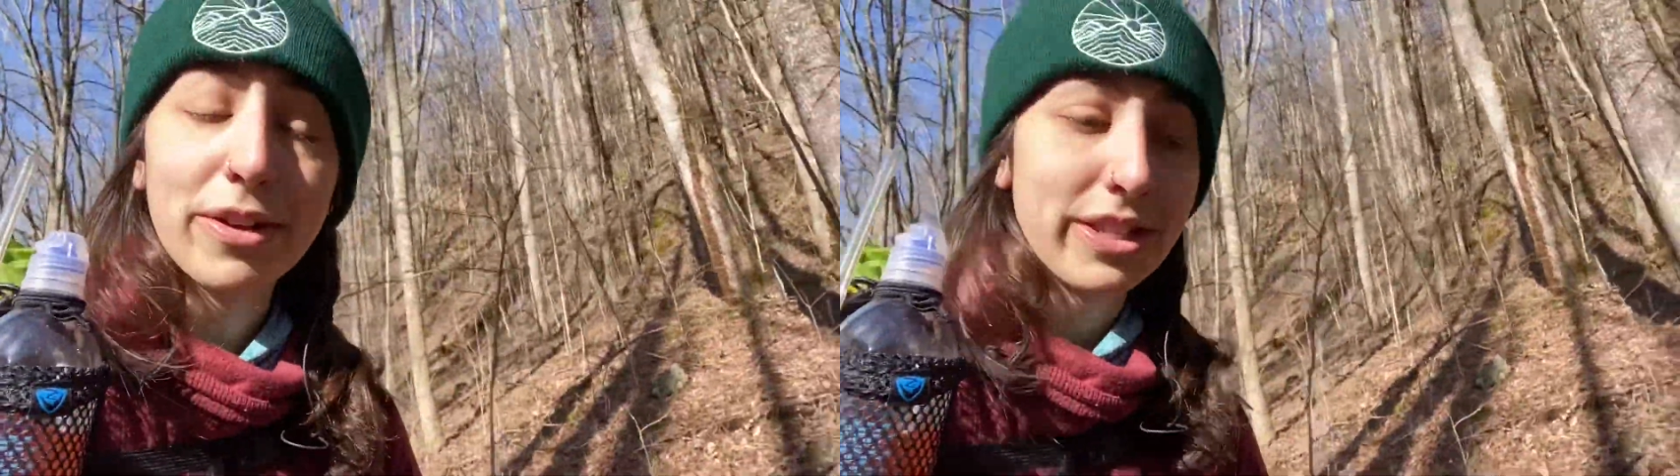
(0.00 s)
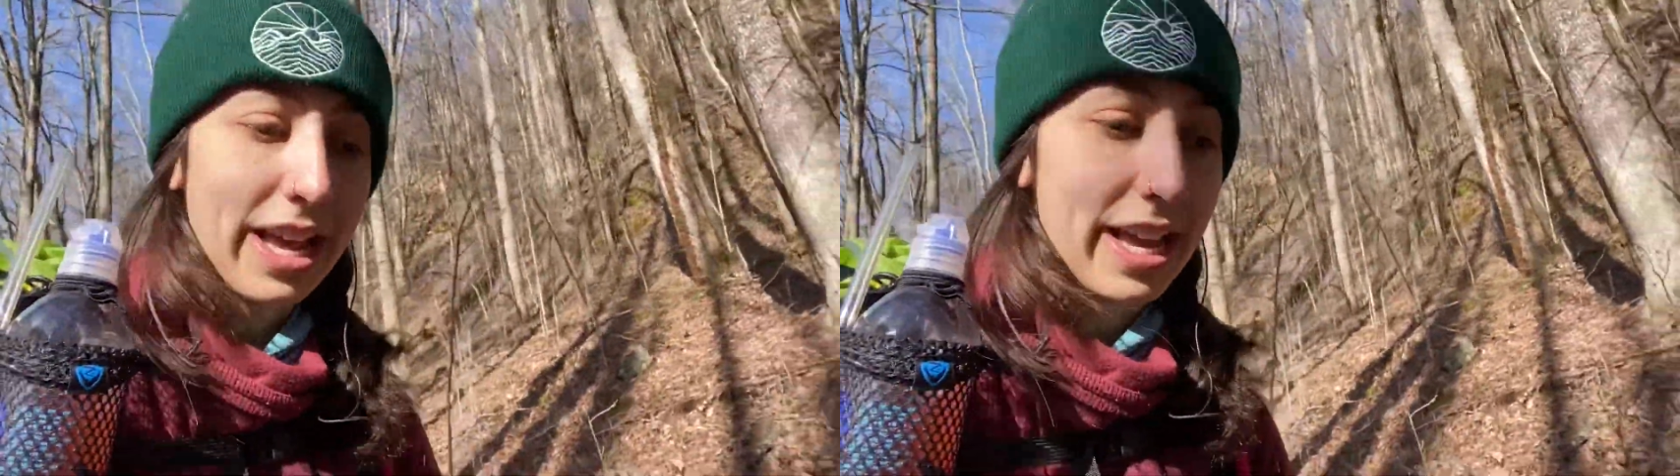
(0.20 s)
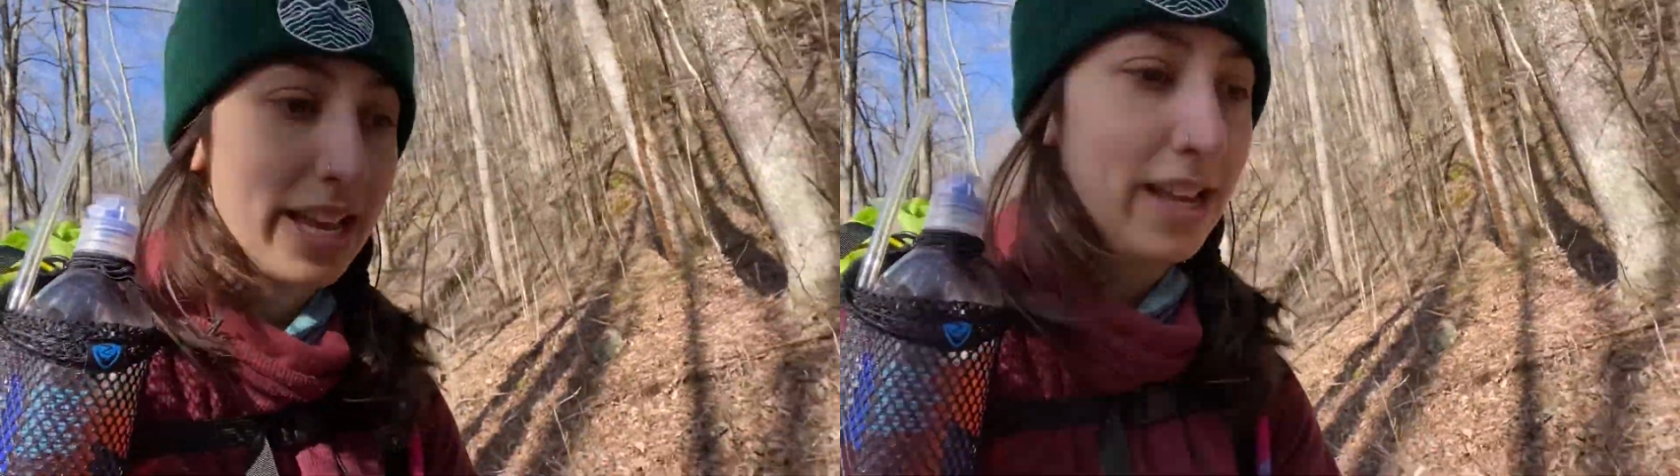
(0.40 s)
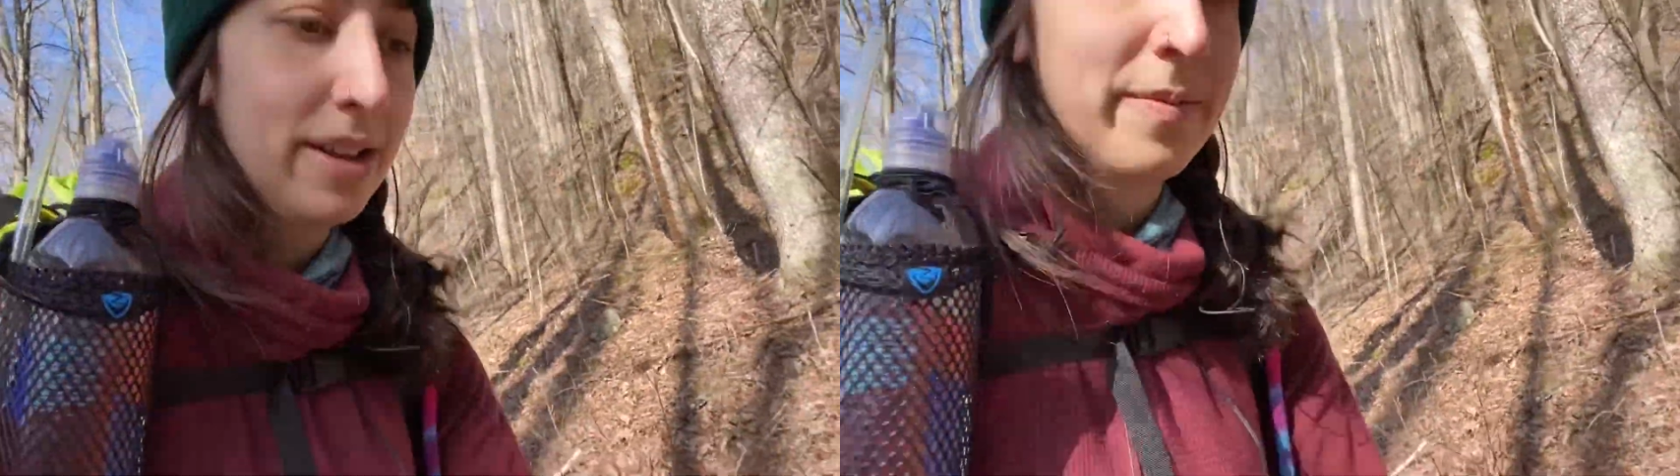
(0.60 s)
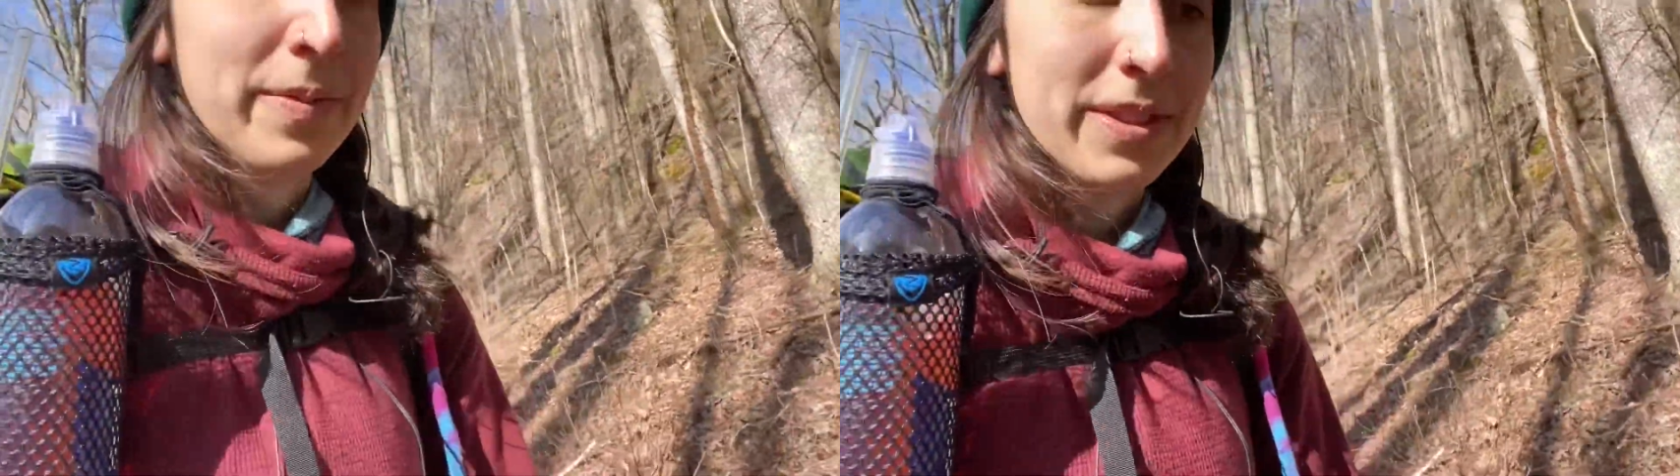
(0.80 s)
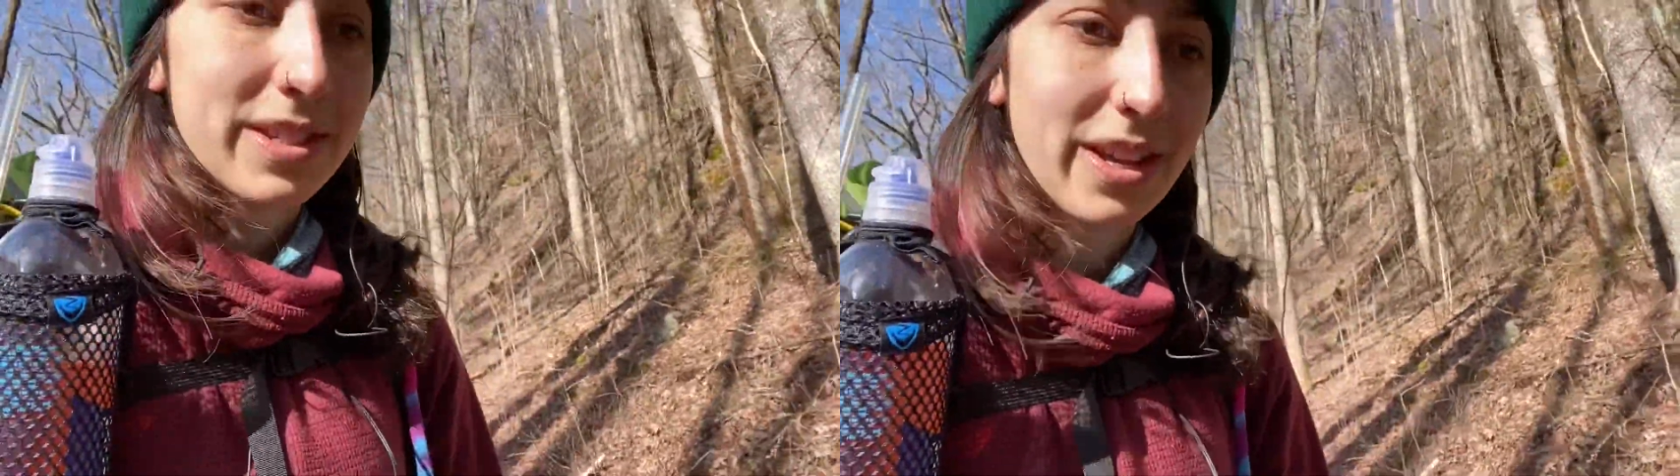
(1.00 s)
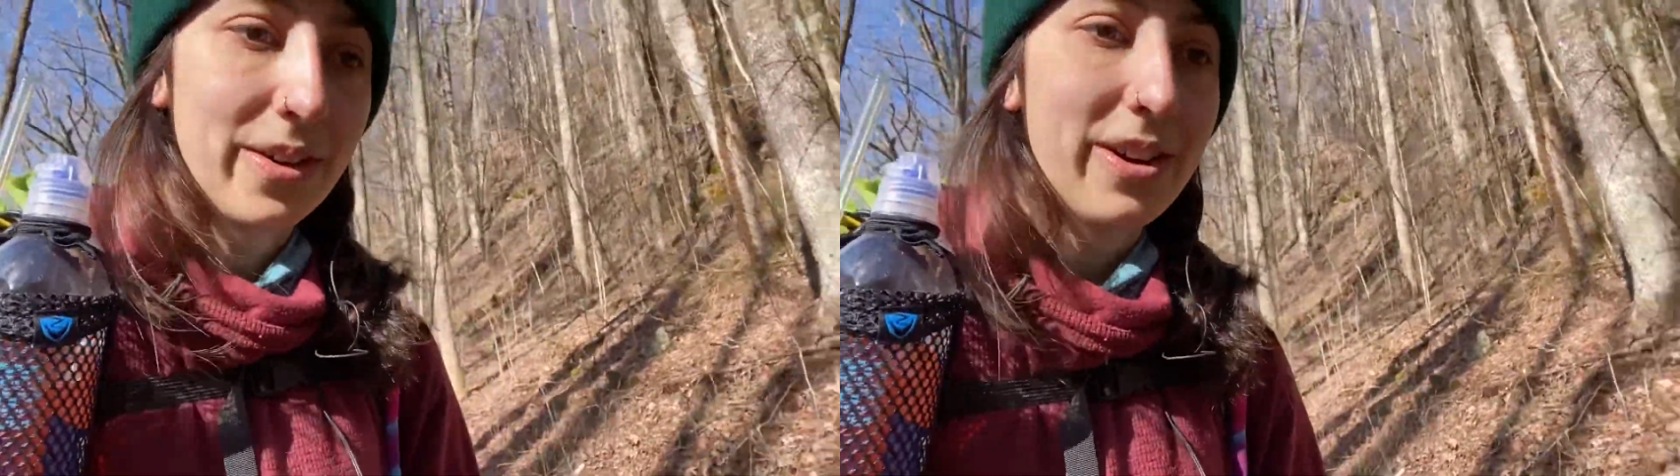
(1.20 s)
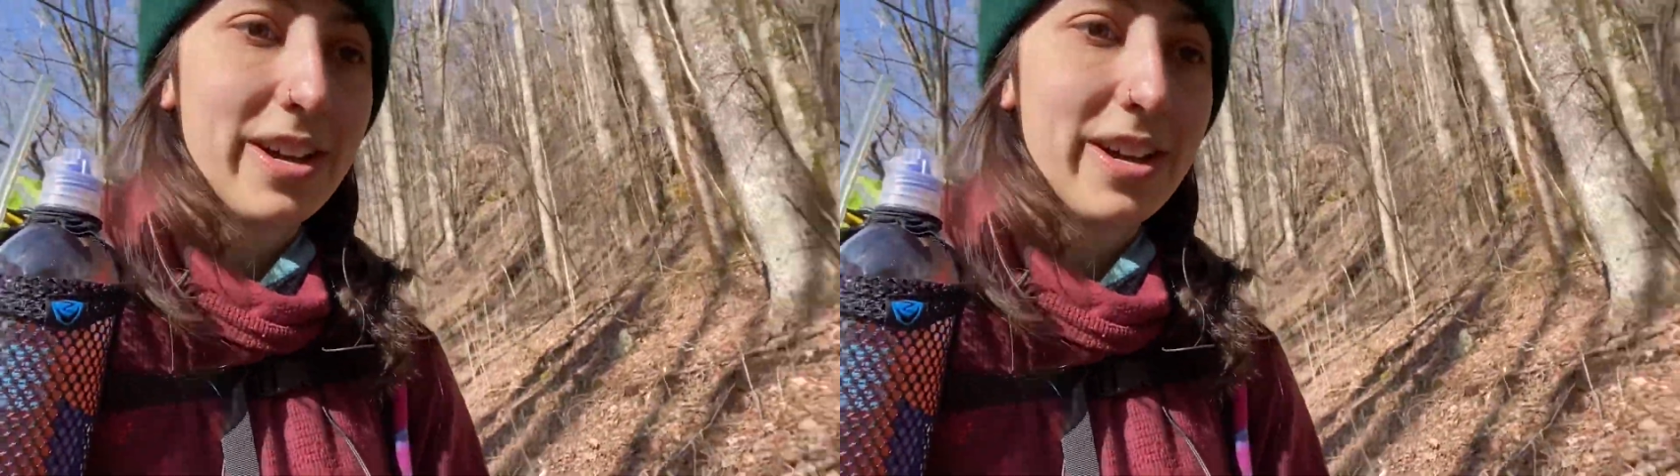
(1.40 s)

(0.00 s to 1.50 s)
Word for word: today. So